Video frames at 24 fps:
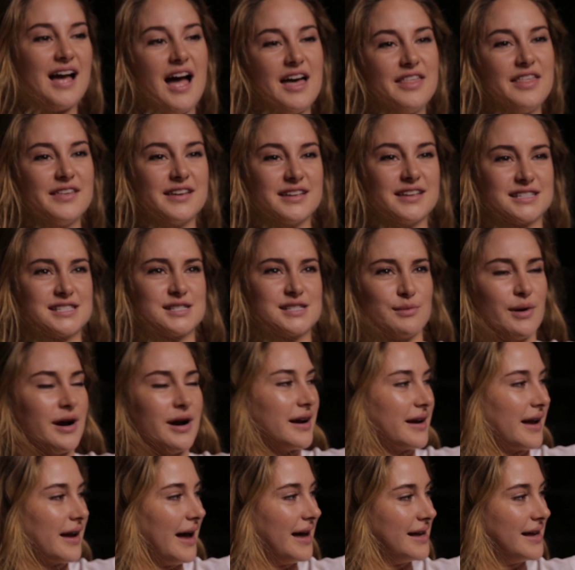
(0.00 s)
I think it's
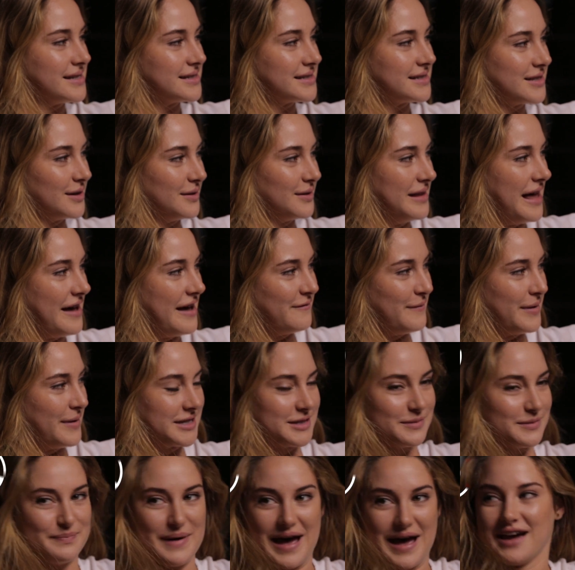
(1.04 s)
smart, guys. Don't have
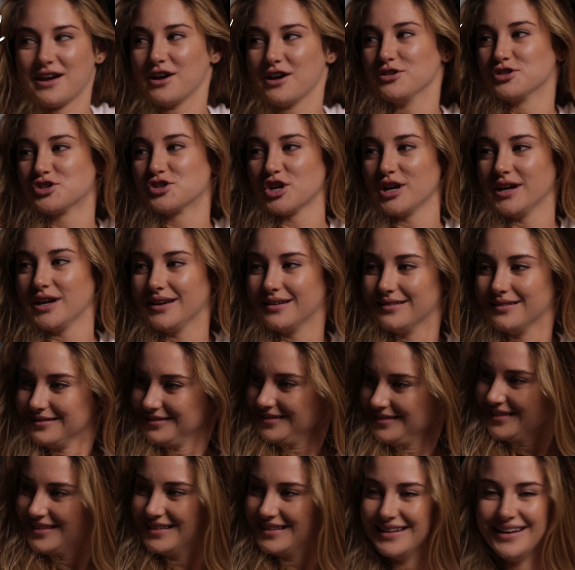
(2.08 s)
my tobacco shit.
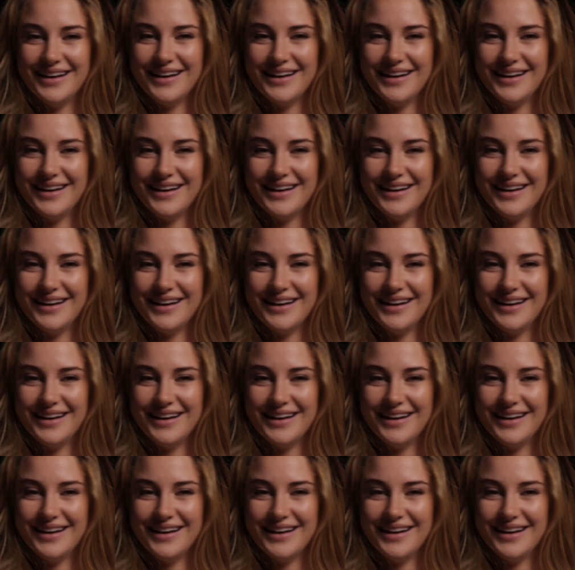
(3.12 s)
Sorry.